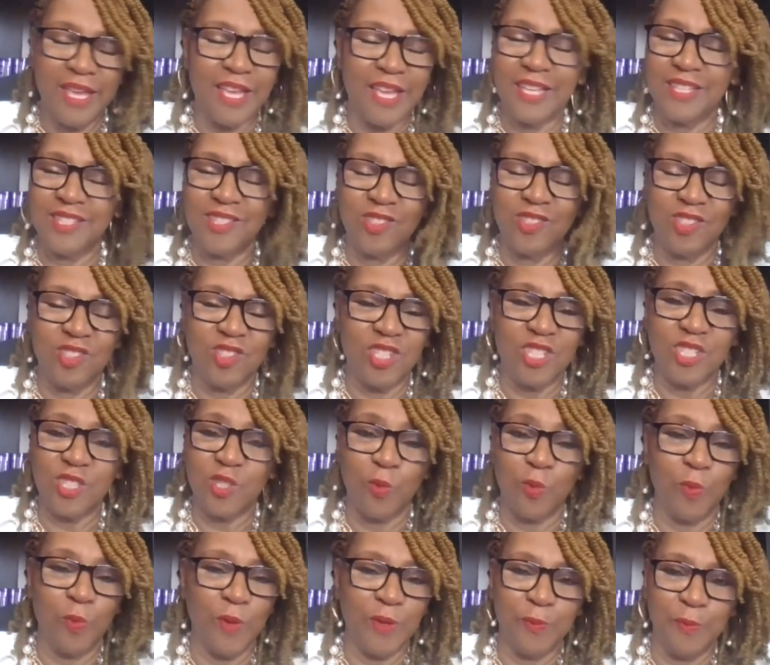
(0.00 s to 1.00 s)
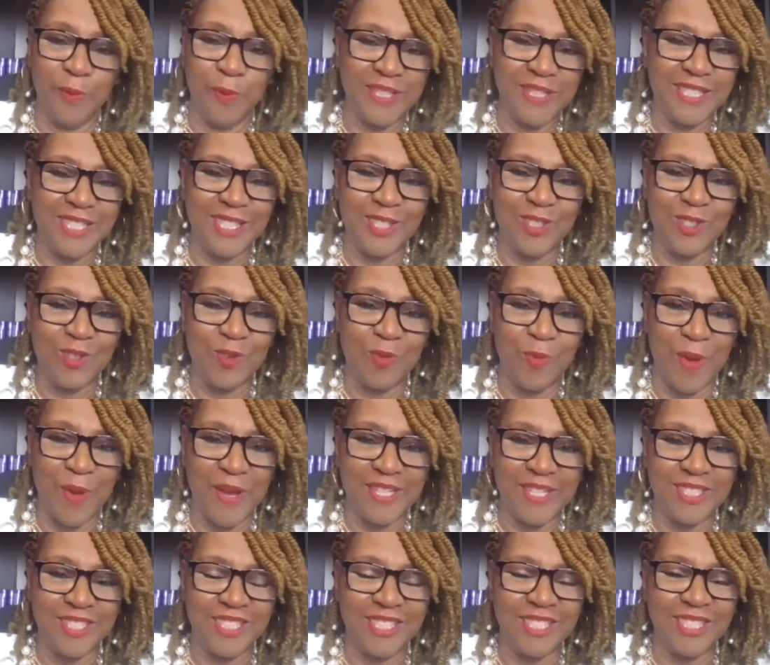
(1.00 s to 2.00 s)
is just a win-win
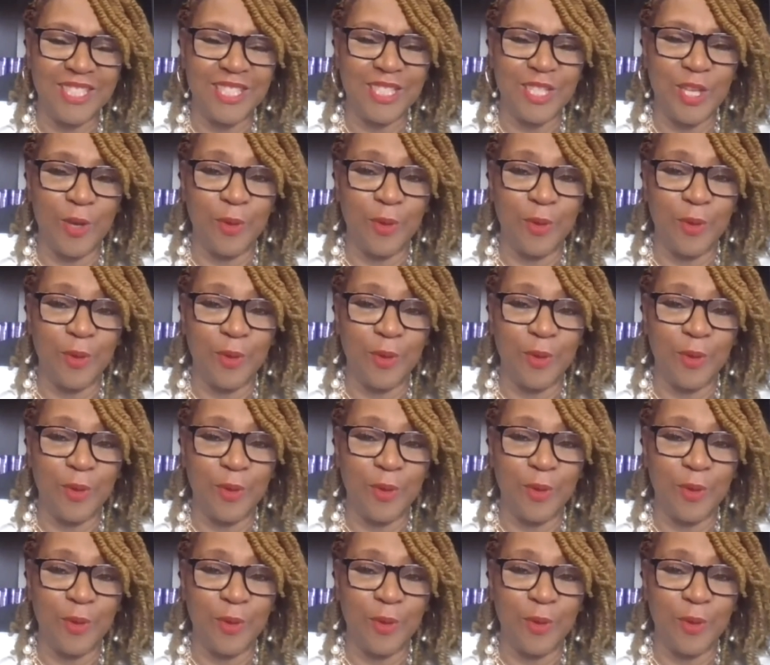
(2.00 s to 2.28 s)
situation.